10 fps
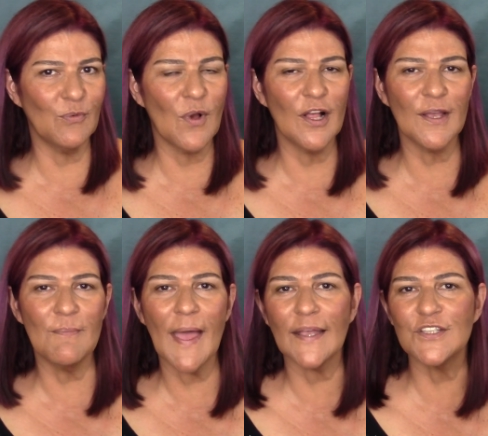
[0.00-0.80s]
Welcome
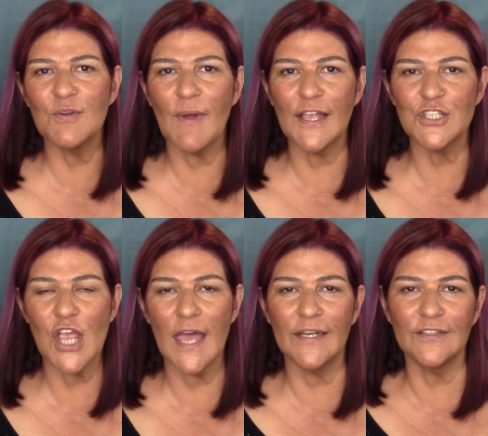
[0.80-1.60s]
back to my
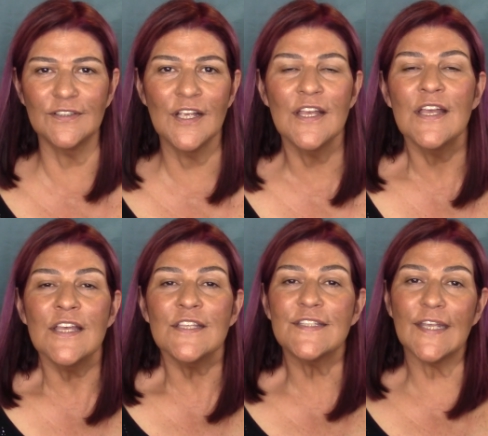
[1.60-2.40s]
channel.
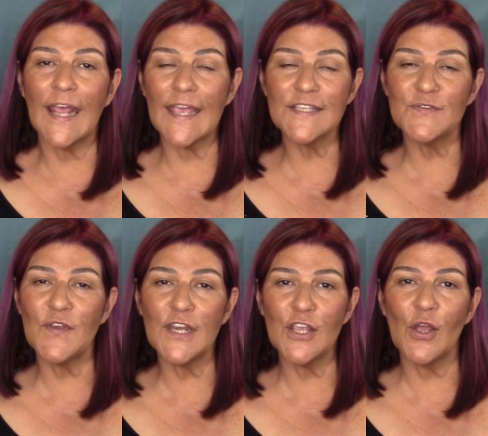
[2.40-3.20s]
Today's
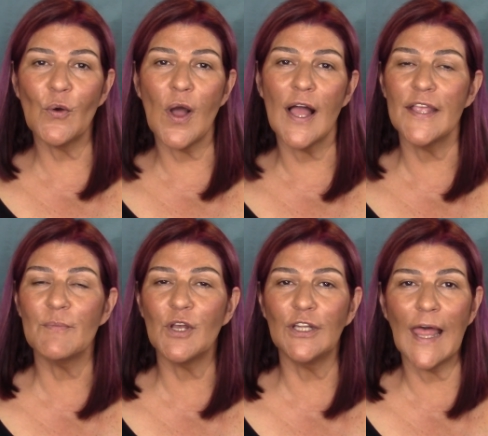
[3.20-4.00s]
video, I
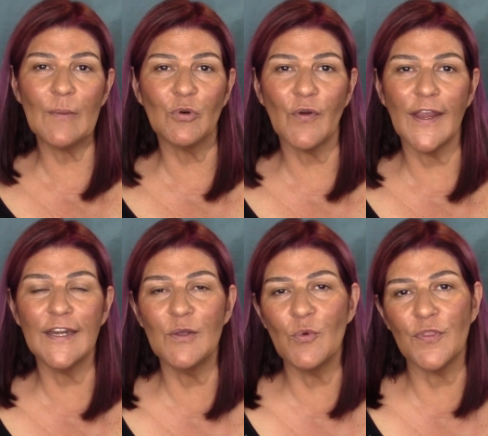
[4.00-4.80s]
am
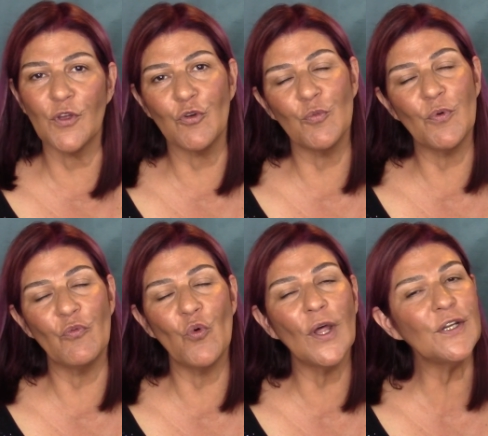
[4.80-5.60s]
collaborating with a group of
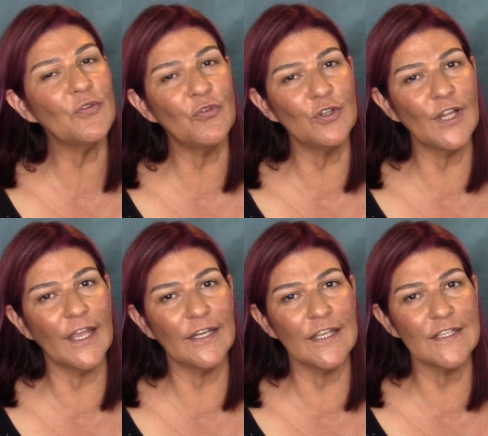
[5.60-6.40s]
wonderful
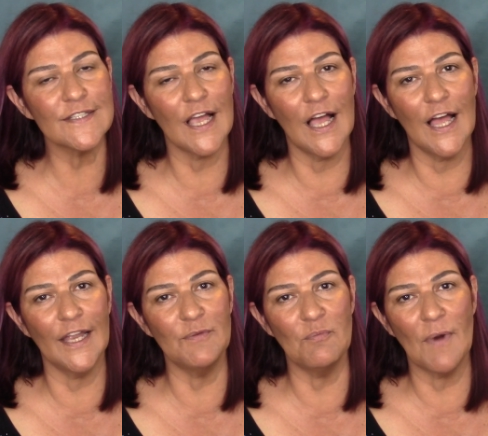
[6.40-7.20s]
ladies
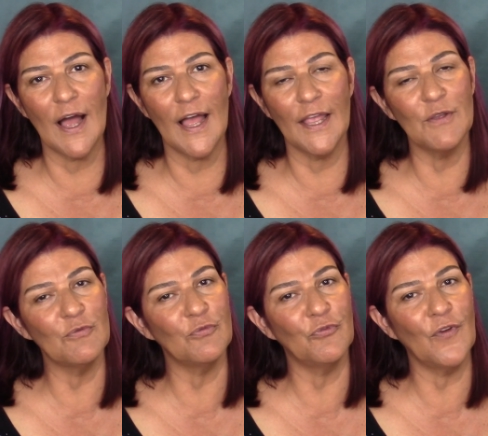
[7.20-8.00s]
on my
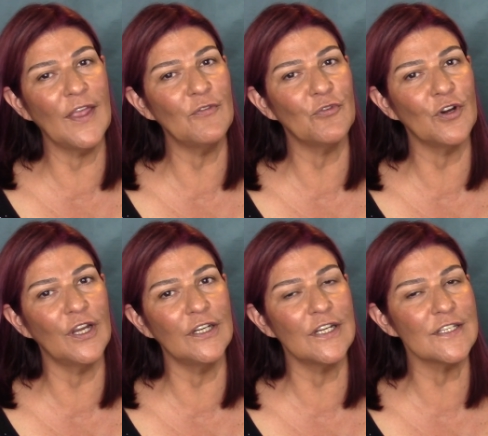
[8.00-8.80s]

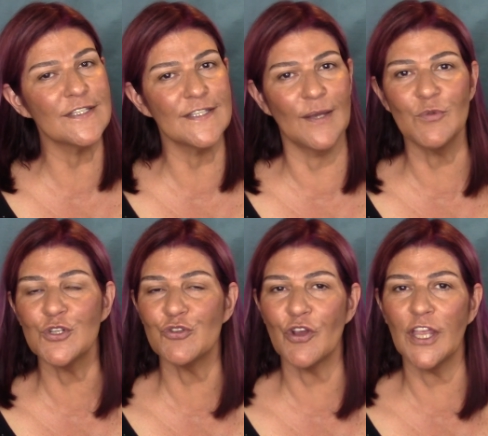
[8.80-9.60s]
favorite
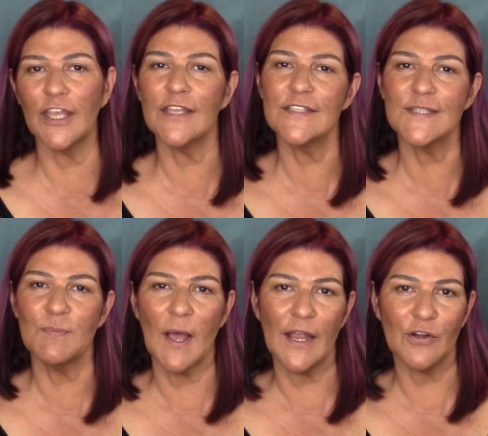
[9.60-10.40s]
summer drink
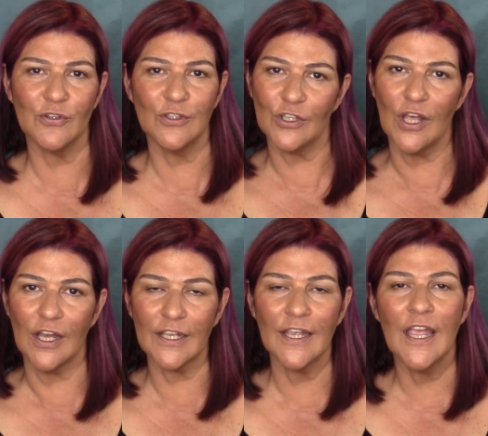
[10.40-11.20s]
inspired
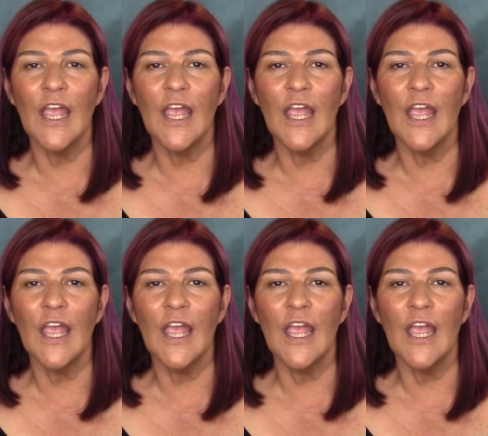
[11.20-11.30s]
look.